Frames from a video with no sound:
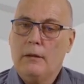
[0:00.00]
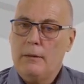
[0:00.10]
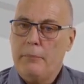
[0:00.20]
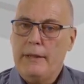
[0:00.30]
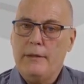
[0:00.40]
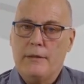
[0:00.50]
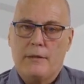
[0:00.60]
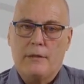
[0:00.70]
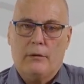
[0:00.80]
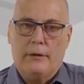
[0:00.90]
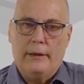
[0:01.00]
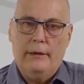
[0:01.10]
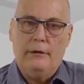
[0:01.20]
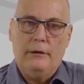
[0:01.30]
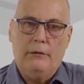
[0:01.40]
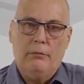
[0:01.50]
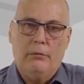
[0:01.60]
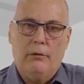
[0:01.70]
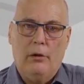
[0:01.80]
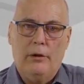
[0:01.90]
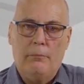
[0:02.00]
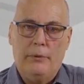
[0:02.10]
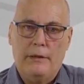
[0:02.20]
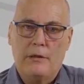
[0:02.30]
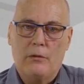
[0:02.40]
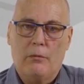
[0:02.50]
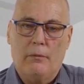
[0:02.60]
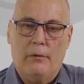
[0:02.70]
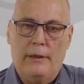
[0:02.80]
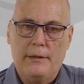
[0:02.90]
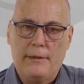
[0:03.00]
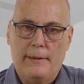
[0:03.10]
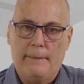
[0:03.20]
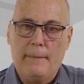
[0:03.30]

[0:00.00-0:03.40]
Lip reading: impedance, okay, the load impedance on that side.